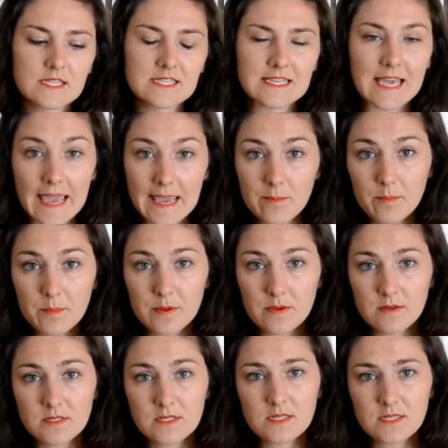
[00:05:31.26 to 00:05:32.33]
escape
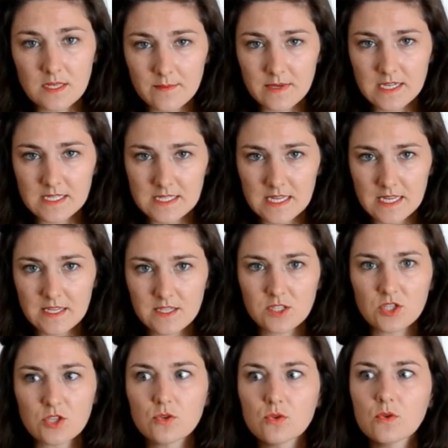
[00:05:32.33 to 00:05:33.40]
to some
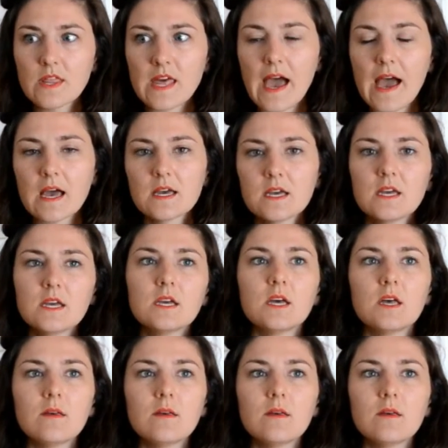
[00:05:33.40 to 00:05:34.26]
extent to that